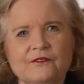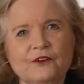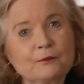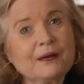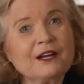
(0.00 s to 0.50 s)

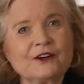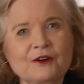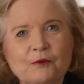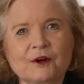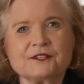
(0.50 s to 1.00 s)
For better or
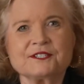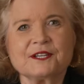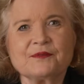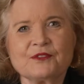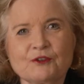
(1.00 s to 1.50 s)
worse,
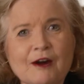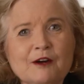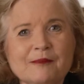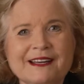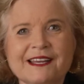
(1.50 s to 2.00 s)

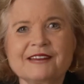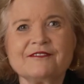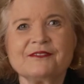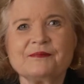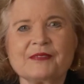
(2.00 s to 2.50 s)
throughout my
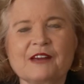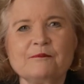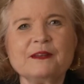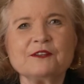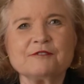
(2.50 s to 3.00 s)
life, I've
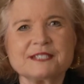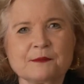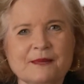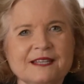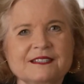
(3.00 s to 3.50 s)
been the
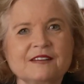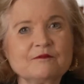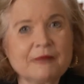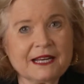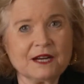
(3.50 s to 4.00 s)
recipient of
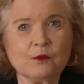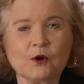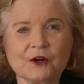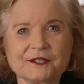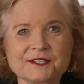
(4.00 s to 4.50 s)
many
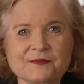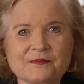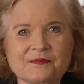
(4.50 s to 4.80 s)
awards,